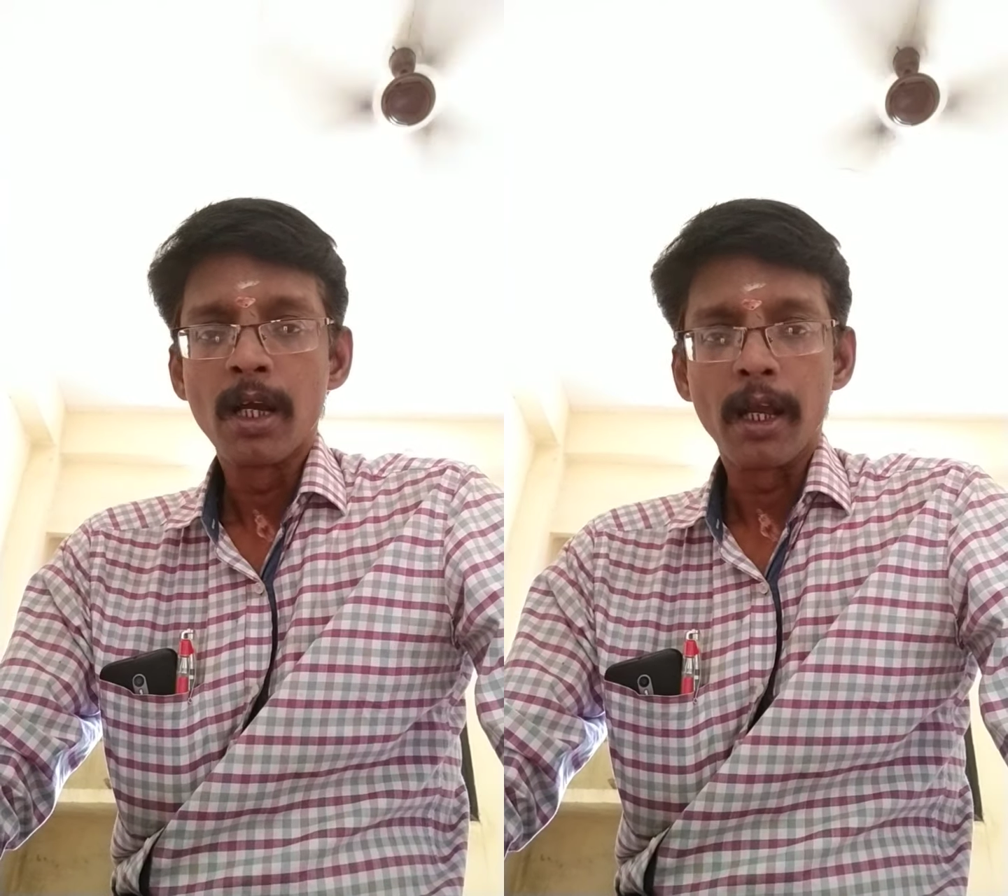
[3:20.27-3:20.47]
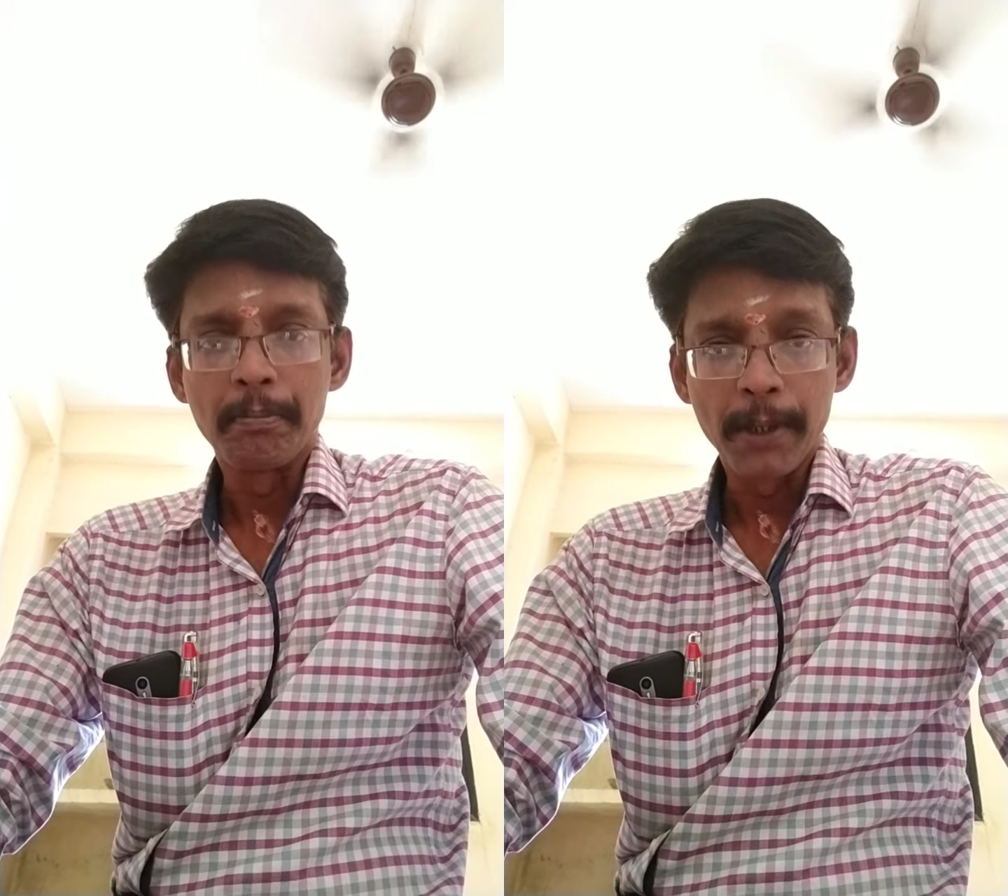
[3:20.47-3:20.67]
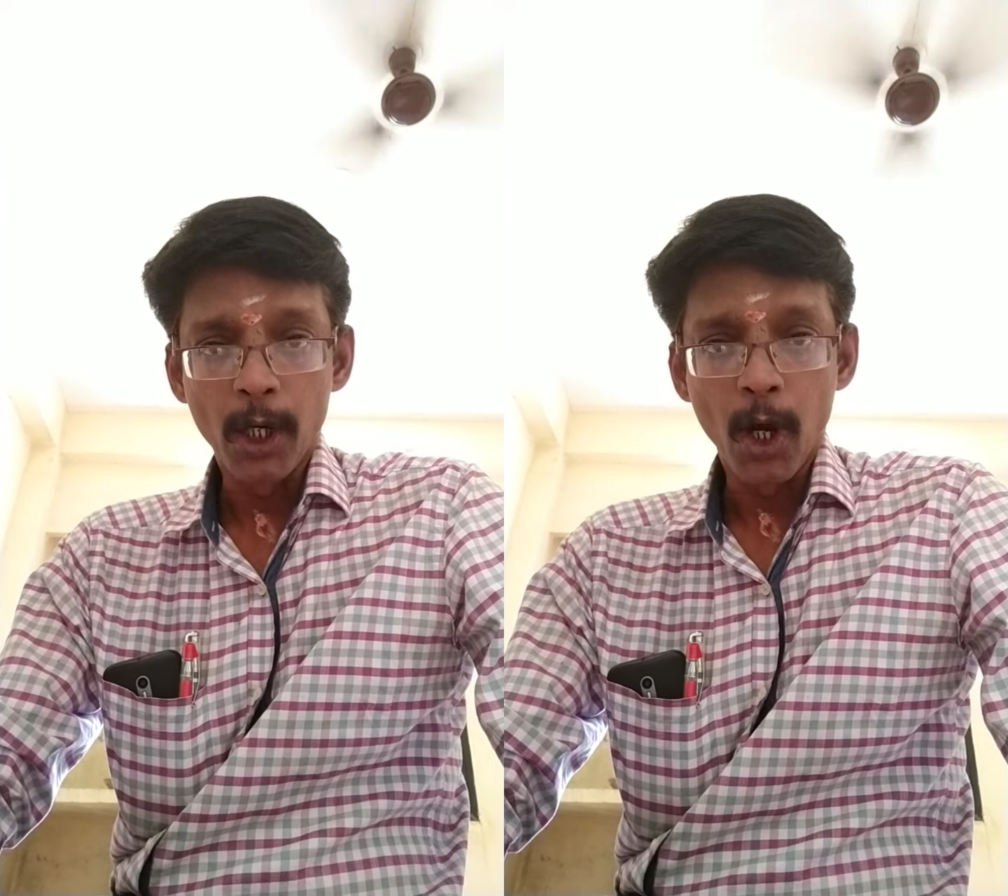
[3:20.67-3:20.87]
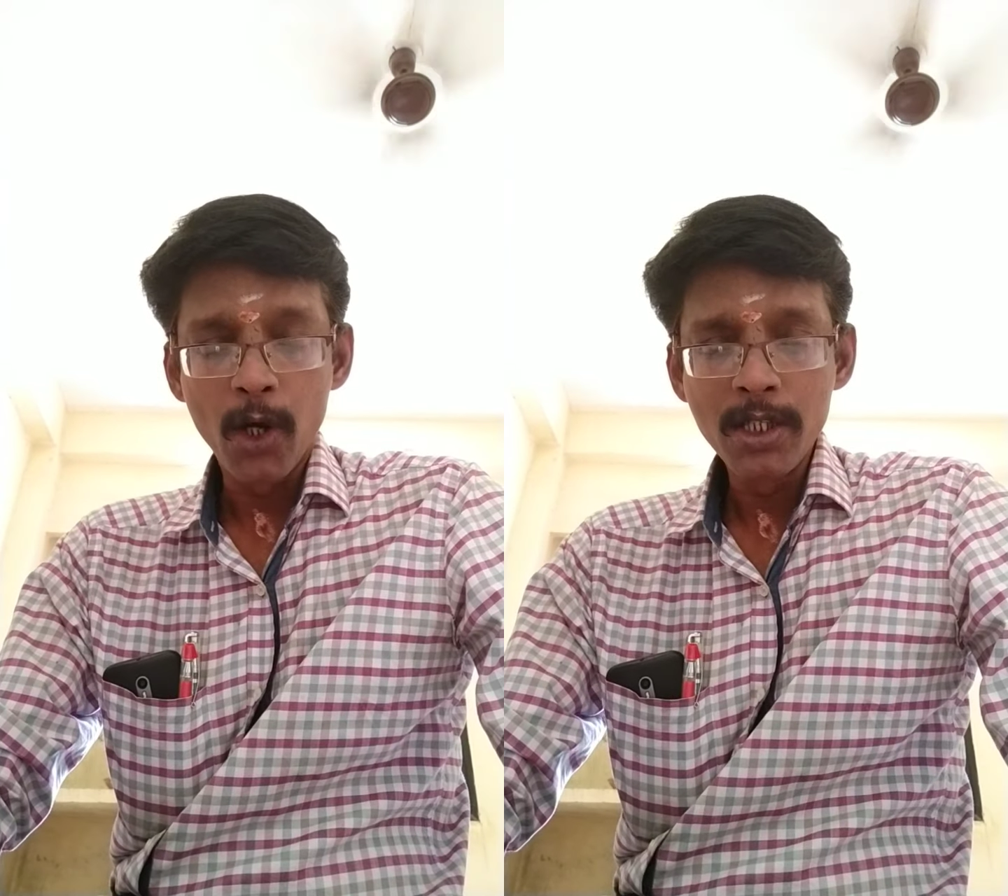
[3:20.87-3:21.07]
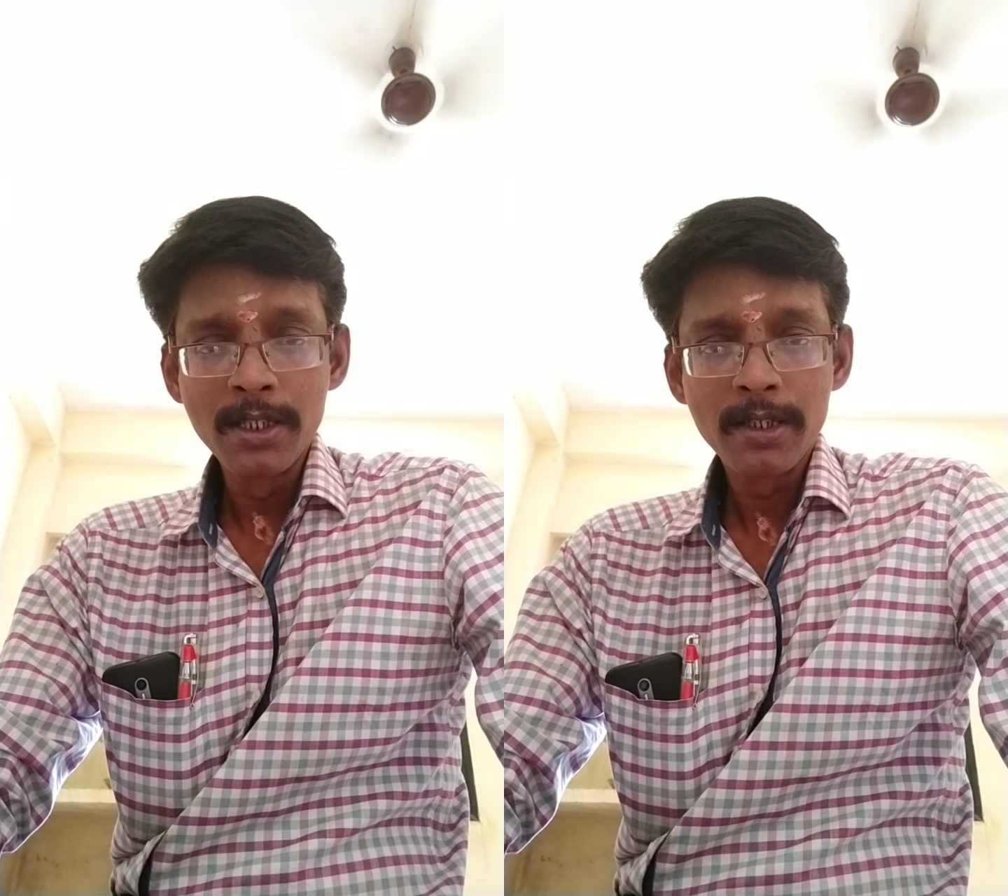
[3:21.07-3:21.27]
A
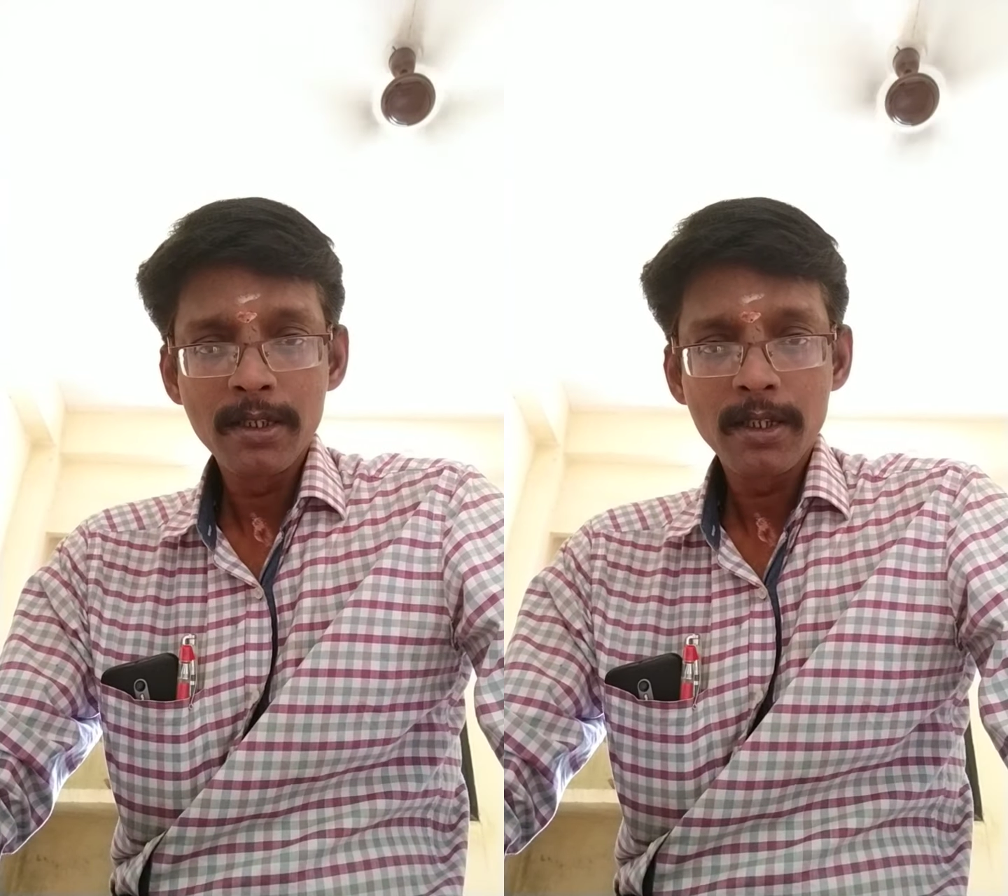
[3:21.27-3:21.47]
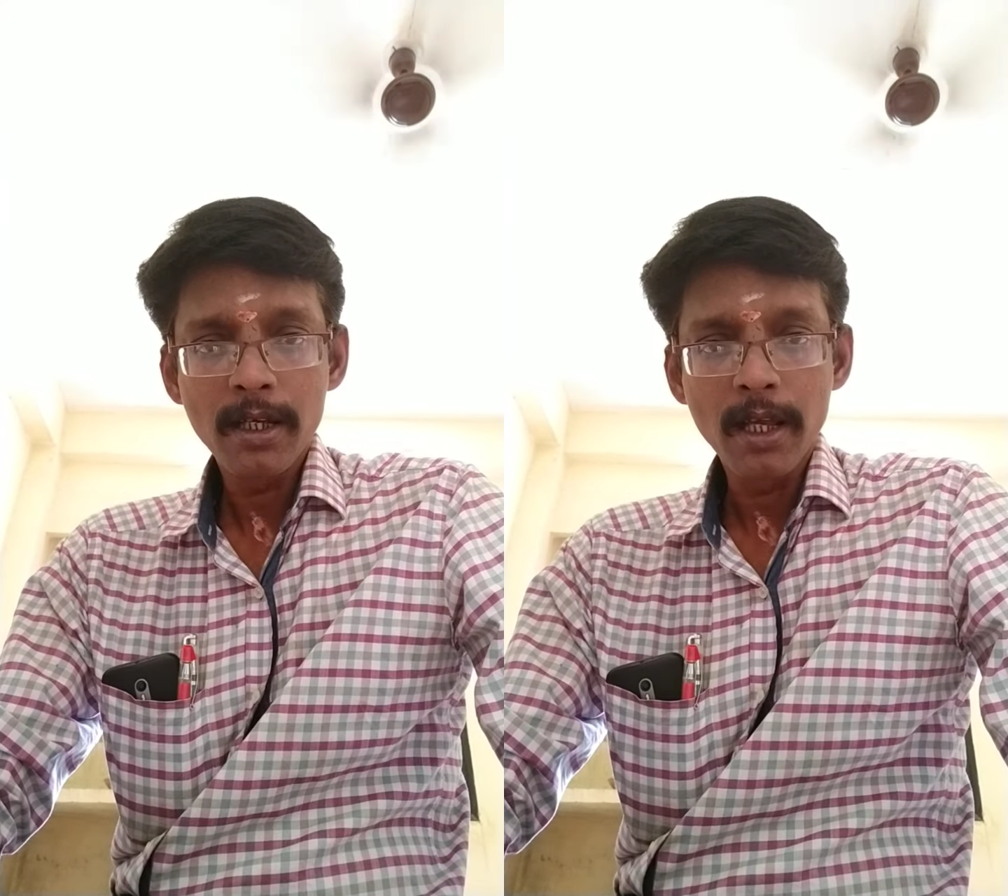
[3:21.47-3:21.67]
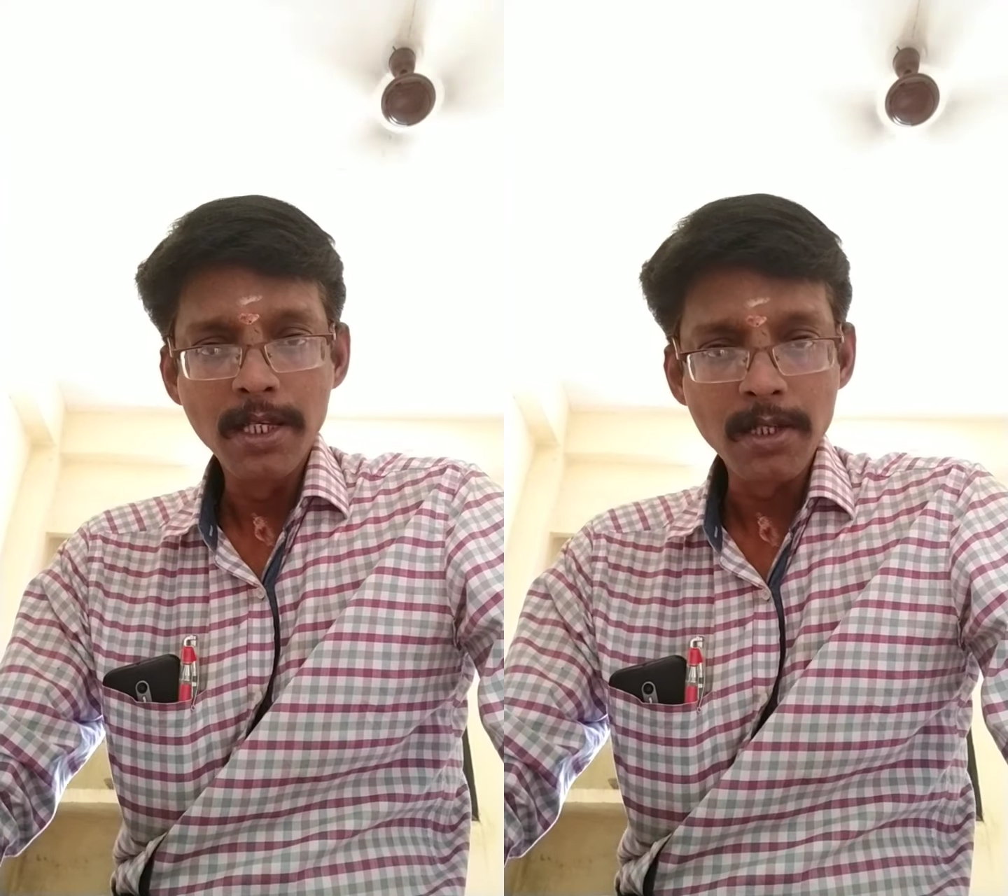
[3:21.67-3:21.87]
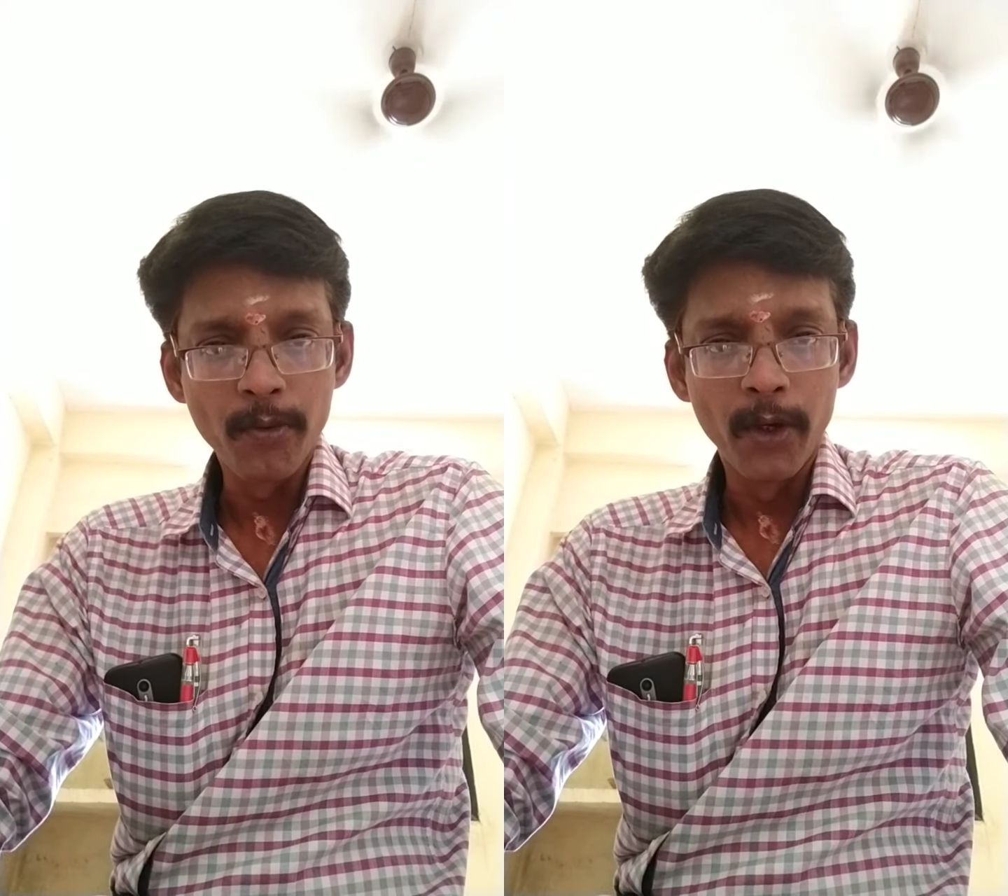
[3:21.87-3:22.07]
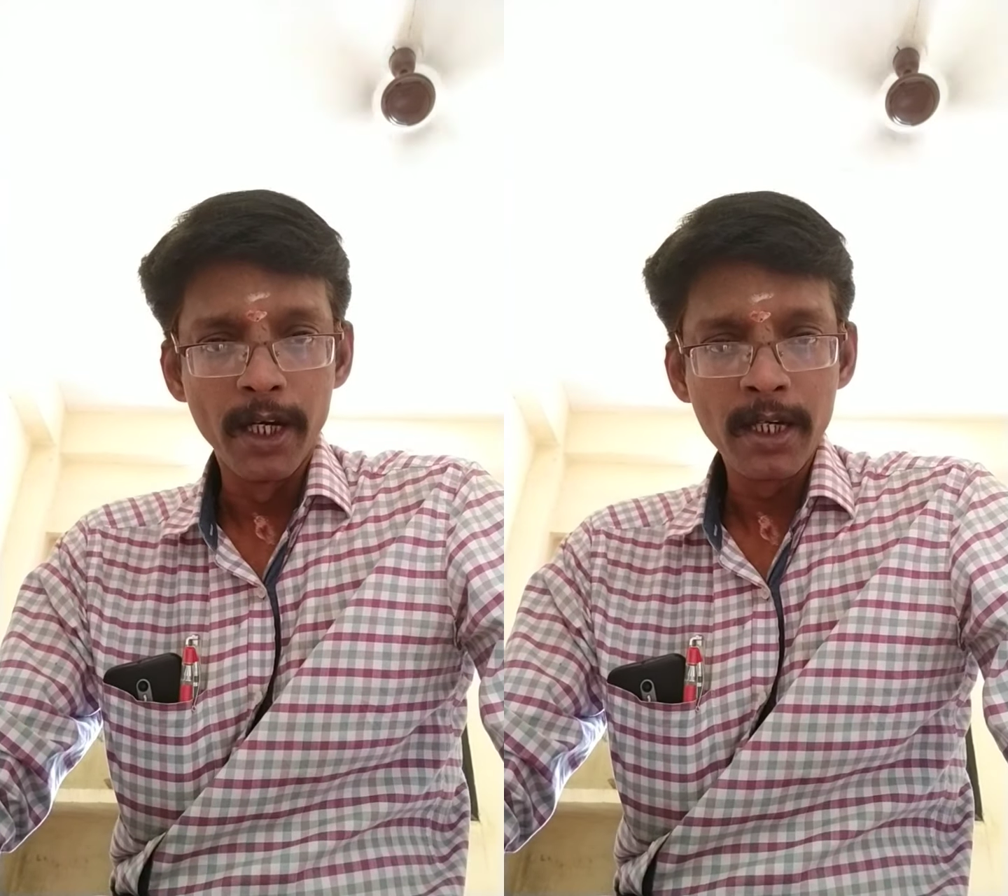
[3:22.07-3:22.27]
pronoun is a
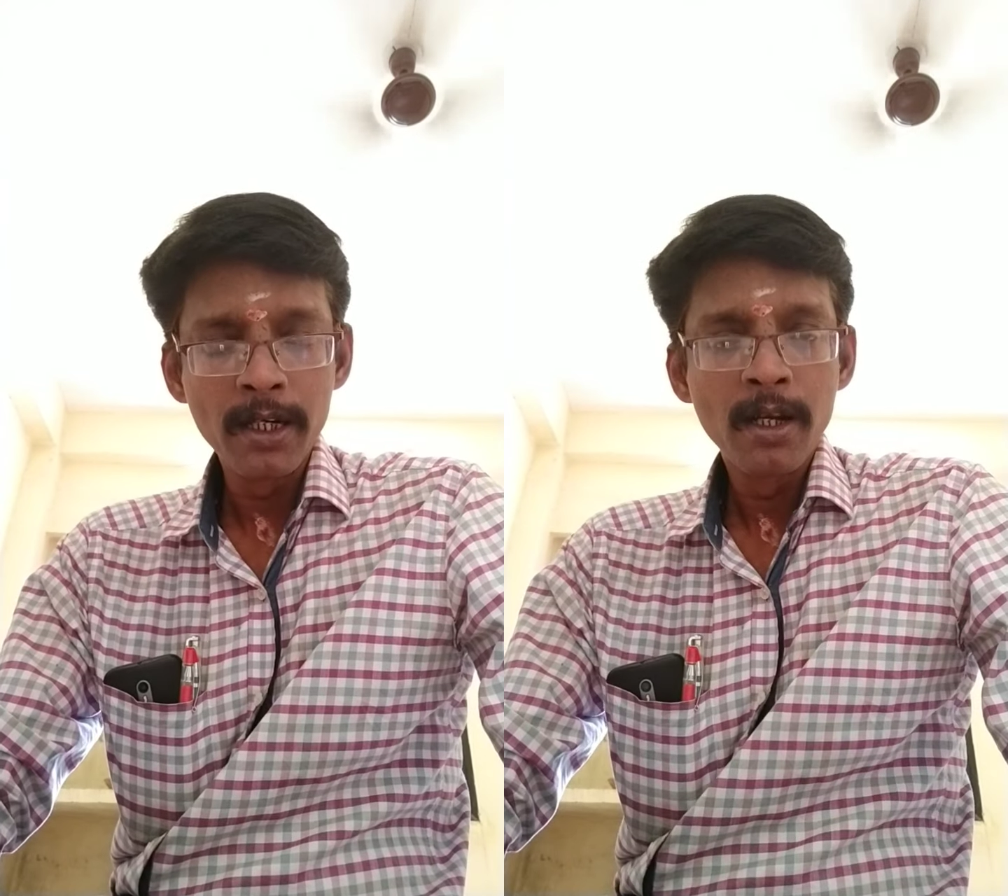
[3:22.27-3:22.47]
word